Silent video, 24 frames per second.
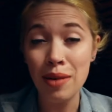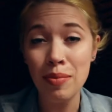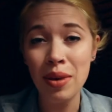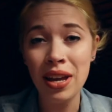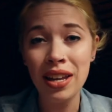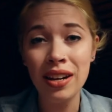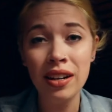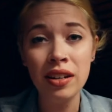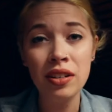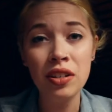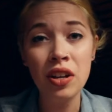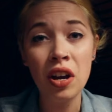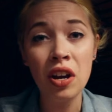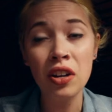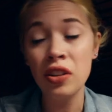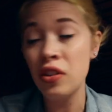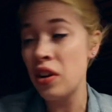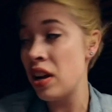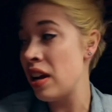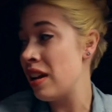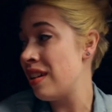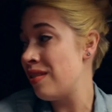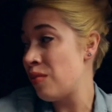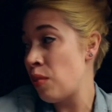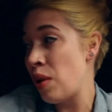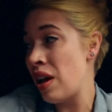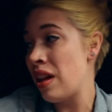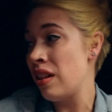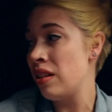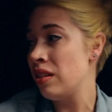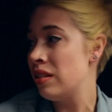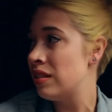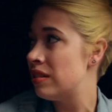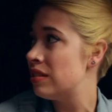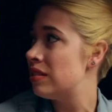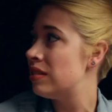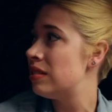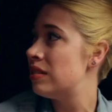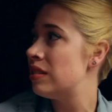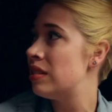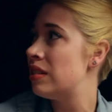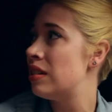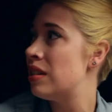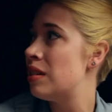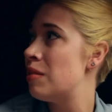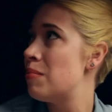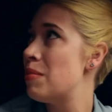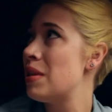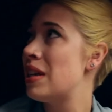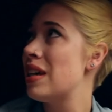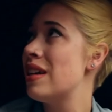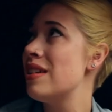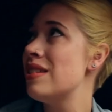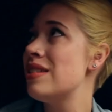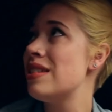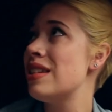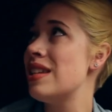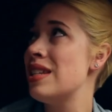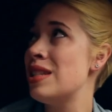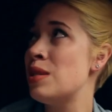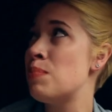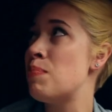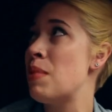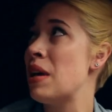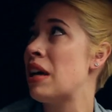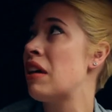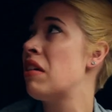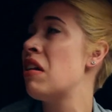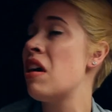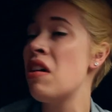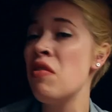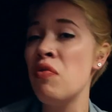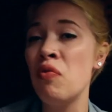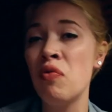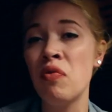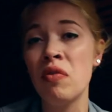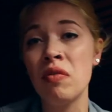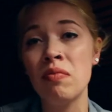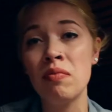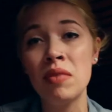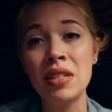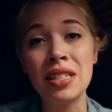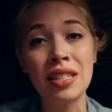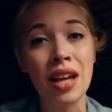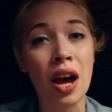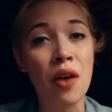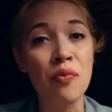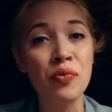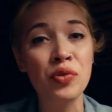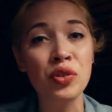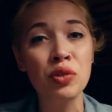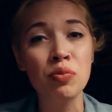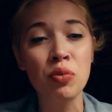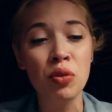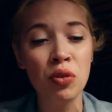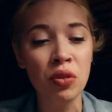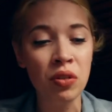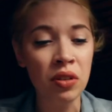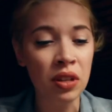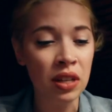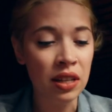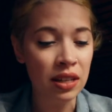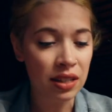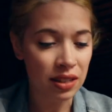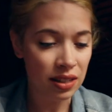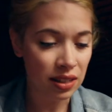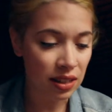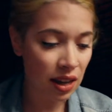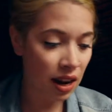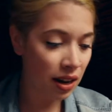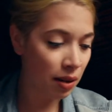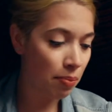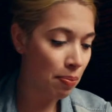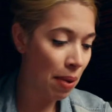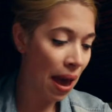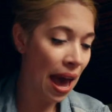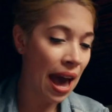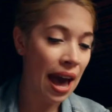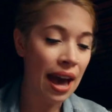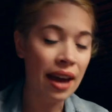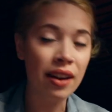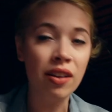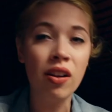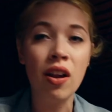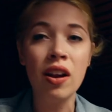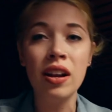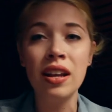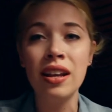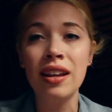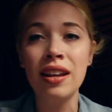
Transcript: am I in a dog crate? Well, because it's big enough, it's comfortable, it's got a pad on